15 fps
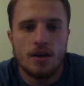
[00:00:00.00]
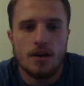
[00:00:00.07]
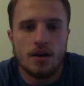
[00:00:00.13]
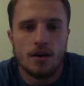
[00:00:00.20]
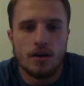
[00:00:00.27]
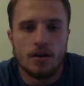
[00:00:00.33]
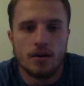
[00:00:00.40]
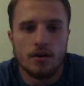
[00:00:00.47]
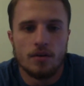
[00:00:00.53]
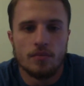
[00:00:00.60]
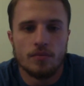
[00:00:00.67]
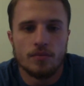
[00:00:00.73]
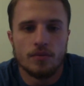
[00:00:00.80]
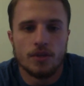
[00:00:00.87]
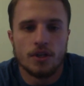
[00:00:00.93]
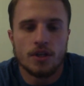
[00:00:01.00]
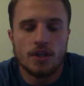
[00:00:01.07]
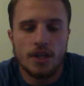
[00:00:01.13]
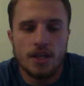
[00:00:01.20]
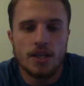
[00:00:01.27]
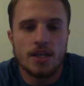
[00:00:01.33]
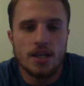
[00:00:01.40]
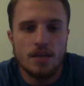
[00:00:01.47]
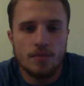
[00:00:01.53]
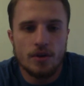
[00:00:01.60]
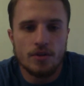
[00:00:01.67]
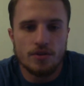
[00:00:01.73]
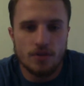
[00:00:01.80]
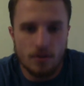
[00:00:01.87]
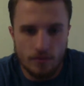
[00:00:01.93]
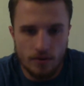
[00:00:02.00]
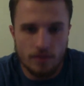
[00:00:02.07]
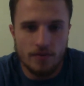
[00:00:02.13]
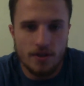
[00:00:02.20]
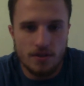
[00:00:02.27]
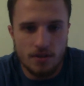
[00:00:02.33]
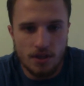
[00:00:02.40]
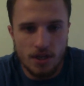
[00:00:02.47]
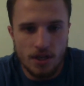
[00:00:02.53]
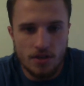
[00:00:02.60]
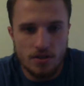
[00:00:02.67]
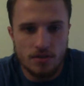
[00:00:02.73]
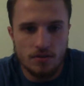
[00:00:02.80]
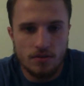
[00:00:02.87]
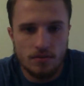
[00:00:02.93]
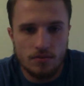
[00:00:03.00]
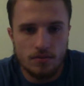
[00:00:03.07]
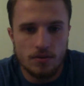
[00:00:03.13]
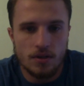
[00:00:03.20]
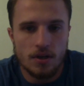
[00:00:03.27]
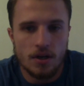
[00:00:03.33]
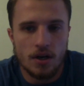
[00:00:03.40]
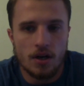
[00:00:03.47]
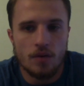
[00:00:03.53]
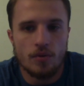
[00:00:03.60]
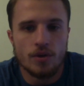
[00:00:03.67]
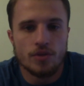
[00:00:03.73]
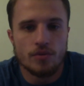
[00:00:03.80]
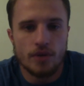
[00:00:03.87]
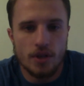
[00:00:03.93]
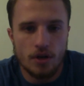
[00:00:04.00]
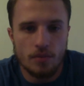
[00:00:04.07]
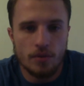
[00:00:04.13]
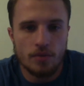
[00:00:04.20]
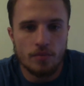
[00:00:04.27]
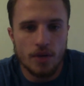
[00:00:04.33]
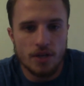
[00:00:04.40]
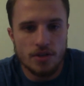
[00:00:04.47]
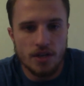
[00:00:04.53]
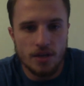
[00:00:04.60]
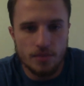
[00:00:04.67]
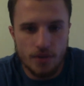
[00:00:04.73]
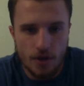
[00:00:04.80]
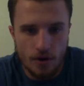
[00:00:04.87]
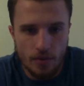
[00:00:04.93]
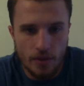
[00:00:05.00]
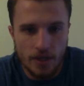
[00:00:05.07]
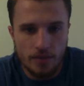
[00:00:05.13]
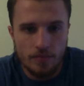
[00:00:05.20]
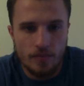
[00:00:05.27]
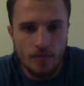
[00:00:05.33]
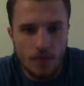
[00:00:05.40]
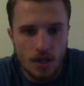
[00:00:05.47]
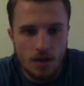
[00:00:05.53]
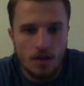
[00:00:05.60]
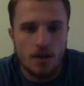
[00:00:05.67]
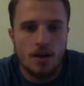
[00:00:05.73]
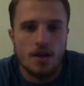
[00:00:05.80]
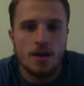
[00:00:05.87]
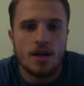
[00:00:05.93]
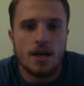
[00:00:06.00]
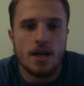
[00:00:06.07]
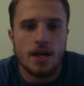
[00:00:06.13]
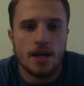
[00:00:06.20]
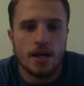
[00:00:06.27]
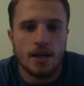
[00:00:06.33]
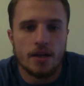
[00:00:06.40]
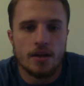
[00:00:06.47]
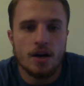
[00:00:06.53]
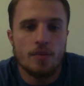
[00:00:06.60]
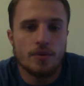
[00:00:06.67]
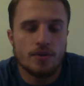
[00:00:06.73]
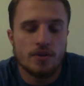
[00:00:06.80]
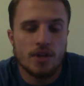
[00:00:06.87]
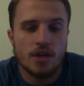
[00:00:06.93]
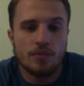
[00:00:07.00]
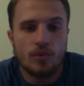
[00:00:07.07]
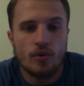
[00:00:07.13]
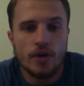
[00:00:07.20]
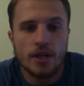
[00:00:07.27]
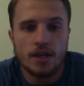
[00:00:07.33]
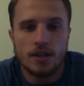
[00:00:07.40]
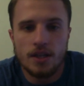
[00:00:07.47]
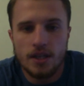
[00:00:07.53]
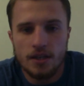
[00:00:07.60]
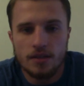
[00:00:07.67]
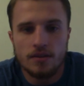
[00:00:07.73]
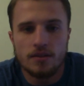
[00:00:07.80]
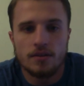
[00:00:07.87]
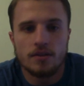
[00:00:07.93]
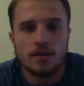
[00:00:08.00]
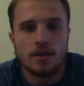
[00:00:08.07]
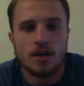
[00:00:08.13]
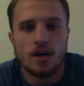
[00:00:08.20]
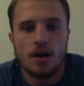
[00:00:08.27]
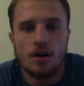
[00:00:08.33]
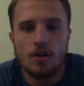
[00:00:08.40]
the Clinton email server investigation was reopened by James Comey. And up until that point, Clinton, all